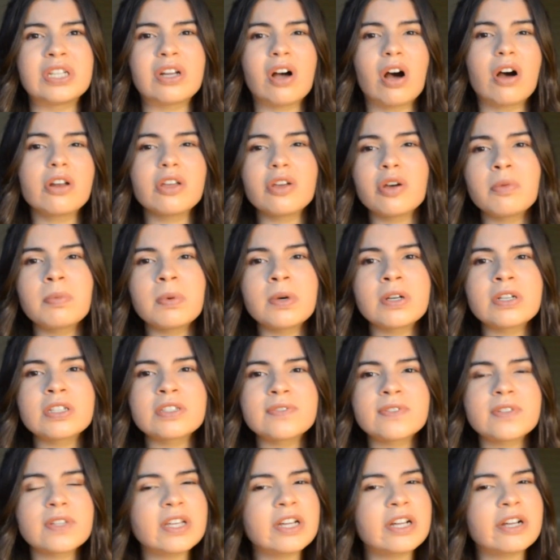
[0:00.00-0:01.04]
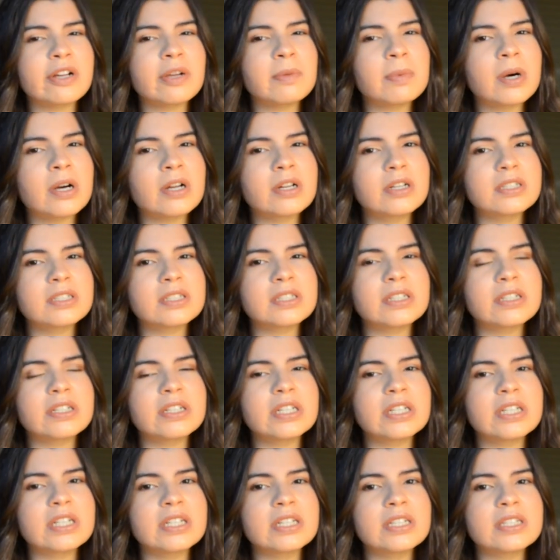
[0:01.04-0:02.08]
audiobooks for the Harry Potter
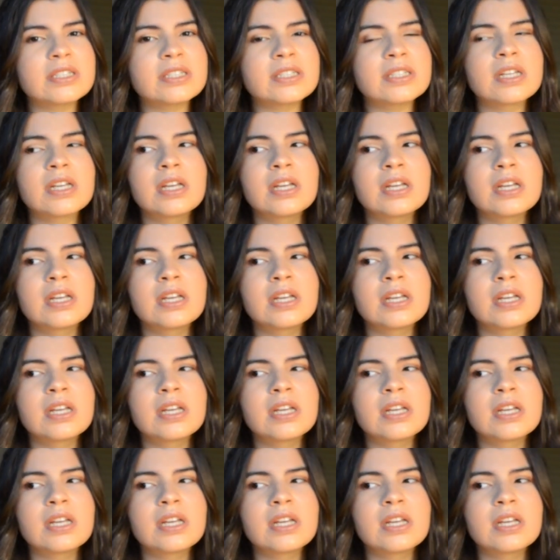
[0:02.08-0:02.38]
series.